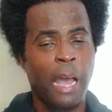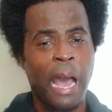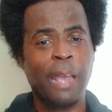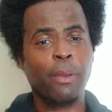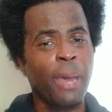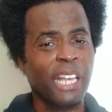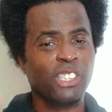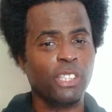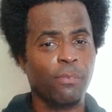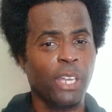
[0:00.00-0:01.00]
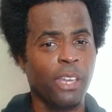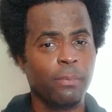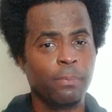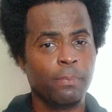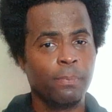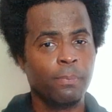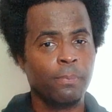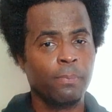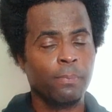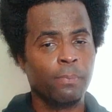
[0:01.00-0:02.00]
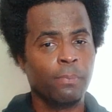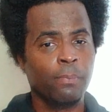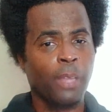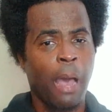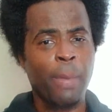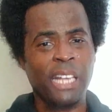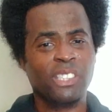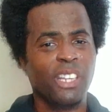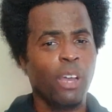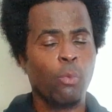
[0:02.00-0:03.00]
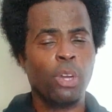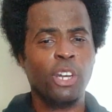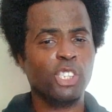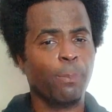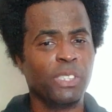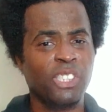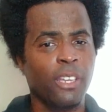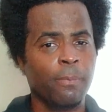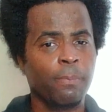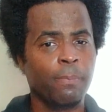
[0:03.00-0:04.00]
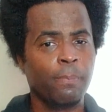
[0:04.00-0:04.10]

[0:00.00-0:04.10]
I am the master of that. I master that 100%.